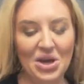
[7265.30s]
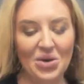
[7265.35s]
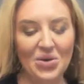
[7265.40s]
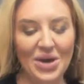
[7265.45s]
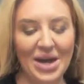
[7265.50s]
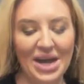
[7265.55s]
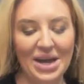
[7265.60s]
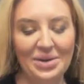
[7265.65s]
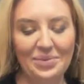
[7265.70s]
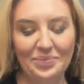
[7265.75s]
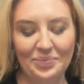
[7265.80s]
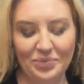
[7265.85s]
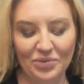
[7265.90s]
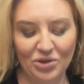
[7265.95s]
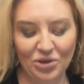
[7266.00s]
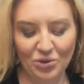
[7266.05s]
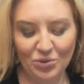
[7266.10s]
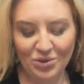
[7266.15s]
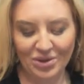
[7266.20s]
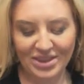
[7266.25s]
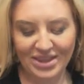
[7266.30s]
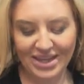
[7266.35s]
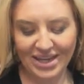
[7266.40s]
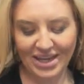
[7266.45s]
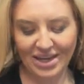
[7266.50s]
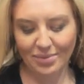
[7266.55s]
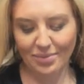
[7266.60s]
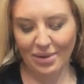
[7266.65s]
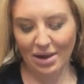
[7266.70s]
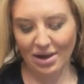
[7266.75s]
Okay, so
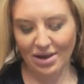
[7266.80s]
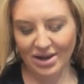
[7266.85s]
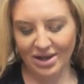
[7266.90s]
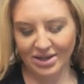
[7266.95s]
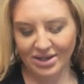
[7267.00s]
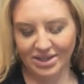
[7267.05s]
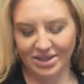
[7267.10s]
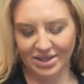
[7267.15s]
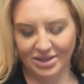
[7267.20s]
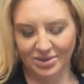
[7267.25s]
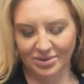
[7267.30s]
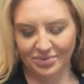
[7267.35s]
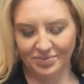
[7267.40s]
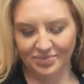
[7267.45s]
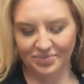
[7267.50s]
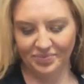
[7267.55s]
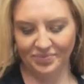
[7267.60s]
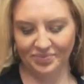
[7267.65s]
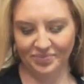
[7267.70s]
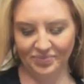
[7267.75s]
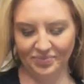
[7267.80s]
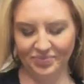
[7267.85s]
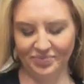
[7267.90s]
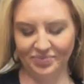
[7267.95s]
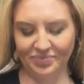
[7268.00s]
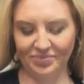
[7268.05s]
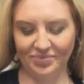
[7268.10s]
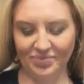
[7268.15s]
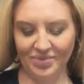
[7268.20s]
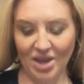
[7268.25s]
think about it.
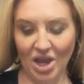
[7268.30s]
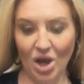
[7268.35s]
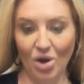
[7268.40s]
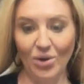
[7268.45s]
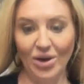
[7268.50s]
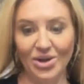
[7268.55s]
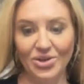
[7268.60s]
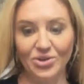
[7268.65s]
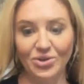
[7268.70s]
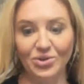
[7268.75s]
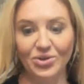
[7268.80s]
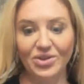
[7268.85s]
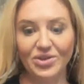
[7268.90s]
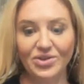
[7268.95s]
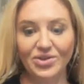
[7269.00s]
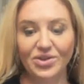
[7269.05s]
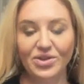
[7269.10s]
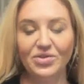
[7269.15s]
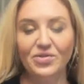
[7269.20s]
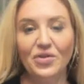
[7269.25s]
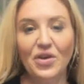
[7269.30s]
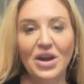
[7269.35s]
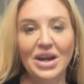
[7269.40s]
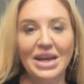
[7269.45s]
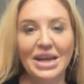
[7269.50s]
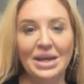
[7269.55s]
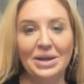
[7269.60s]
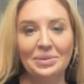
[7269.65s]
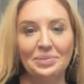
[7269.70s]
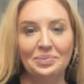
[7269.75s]
Okay, so this is
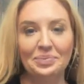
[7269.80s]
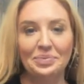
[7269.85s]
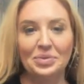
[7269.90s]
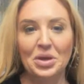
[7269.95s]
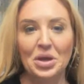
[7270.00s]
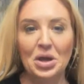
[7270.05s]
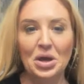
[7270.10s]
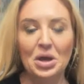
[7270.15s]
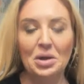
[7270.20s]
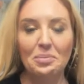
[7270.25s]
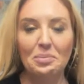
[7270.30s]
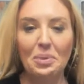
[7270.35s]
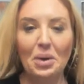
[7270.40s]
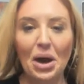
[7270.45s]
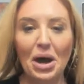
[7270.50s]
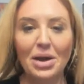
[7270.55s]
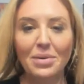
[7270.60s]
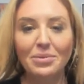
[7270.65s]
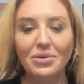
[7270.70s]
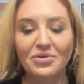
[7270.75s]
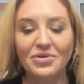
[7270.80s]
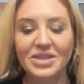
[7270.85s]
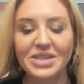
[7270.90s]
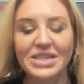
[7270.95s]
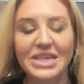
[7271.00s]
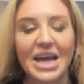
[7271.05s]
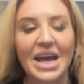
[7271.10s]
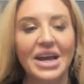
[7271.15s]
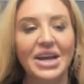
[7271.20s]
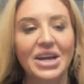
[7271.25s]
funny. Bottom of the
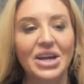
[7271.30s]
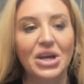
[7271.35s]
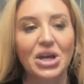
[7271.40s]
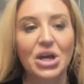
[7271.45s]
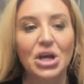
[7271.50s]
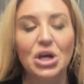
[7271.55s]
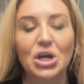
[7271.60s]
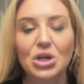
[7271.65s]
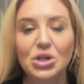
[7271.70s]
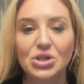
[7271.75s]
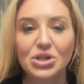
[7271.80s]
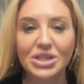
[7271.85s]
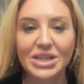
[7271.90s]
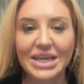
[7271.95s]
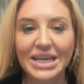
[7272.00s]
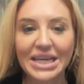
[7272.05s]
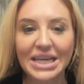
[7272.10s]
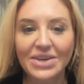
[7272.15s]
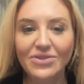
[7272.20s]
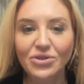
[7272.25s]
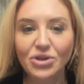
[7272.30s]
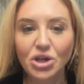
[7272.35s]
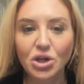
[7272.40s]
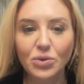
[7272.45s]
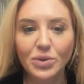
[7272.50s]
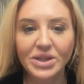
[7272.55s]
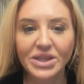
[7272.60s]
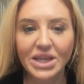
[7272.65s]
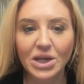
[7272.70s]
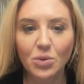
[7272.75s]
deck. Do they even know
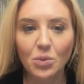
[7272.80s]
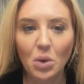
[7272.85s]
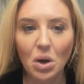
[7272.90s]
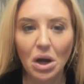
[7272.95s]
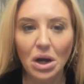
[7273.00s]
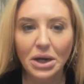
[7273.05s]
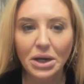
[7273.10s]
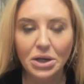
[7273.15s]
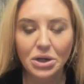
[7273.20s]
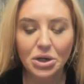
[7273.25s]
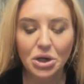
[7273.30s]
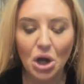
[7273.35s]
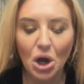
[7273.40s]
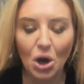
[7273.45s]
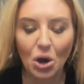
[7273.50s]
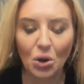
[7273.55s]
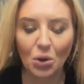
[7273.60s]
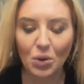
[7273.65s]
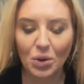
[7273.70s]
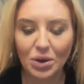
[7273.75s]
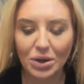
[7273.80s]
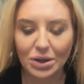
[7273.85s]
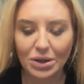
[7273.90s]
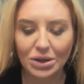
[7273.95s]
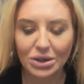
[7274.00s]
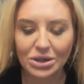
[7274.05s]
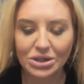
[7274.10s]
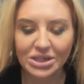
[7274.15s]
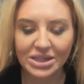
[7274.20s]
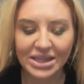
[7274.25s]
what they want? No.
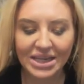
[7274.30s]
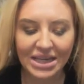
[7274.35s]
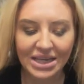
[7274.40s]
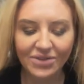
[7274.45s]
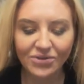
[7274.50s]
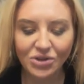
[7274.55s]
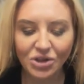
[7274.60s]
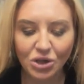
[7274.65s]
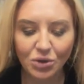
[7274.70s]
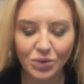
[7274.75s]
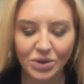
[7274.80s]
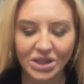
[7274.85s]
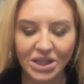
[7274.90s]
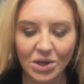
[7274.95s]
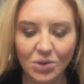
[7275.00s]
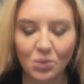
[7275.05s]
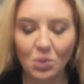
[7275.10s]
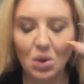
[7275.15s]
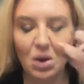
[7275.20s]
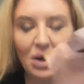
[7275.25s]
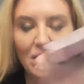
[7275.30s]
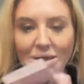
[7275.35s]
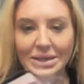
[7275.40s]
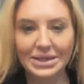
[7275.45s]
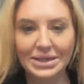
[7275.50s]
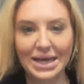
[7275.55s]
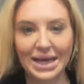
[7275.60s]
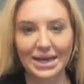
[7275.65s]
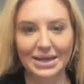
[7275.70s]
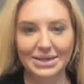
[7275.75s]
Do they even know what they want?
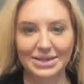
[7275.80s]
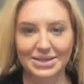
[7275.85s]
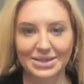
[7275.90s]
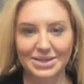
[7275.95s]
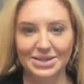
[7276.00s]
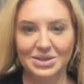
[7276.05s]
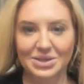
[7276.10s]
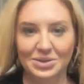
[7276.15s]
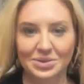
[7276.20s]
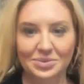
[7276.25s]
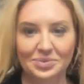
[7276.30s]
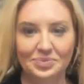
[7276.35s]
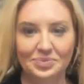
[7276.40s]
Yes.